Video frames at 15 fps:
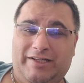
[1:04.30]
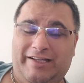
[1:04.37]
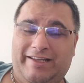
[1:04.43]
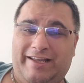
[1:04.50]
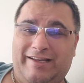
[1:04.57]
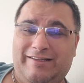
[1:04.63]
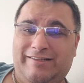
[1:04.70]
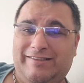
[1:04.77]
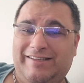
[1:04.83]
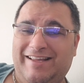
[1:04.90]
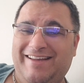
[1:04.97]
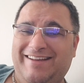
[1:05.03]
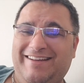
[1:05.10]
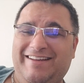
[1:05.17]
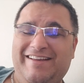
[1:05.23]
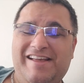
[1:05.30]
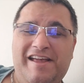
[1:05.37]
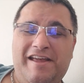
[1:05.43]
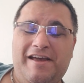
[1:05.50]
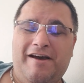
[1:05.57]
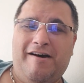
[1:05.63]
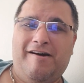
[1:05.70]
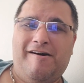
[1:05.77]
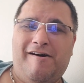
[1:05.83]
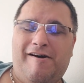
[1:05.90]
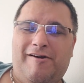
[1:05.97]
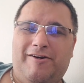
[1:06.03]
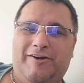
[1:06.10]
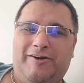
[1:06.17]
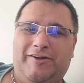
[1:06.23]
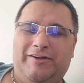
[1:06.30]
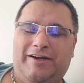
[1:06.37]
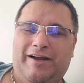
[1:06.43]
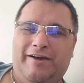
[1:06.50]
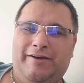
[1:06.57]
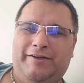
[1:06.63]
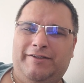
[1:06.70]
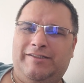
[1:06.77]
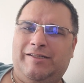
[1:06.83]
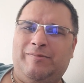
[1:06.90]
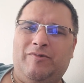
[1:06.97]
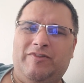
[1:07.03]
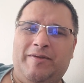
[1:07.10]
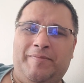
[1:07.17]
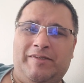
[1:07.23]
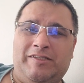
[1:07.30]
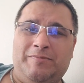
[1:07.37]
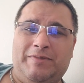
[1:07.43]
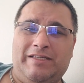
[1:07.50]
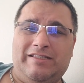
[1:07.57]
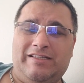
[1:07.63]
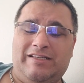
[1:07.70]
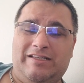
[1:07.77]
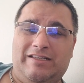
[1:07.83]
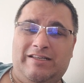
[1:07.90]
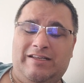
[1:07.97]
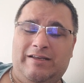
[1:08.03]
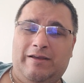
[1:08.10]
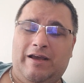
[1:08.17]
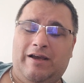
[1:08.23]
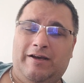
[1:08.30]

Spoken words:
I guess, are some of the MSNBC